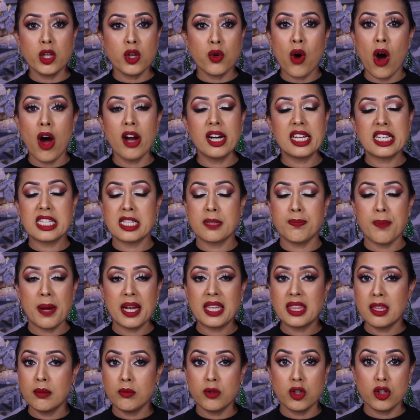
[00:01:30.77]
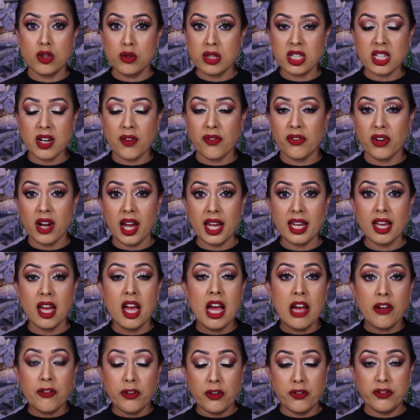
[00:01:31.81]
You can't expect them to do stuff like
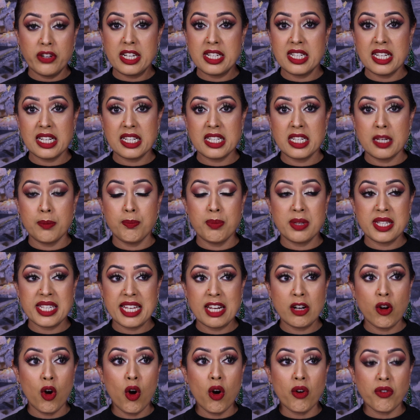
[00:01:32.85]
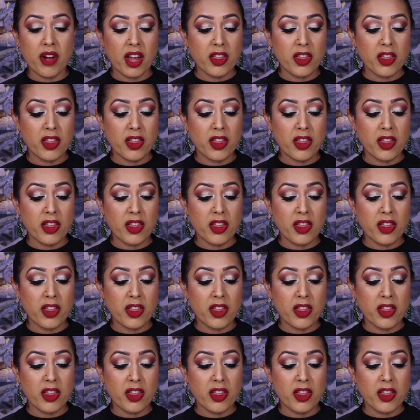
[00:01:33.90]
50, 60% off.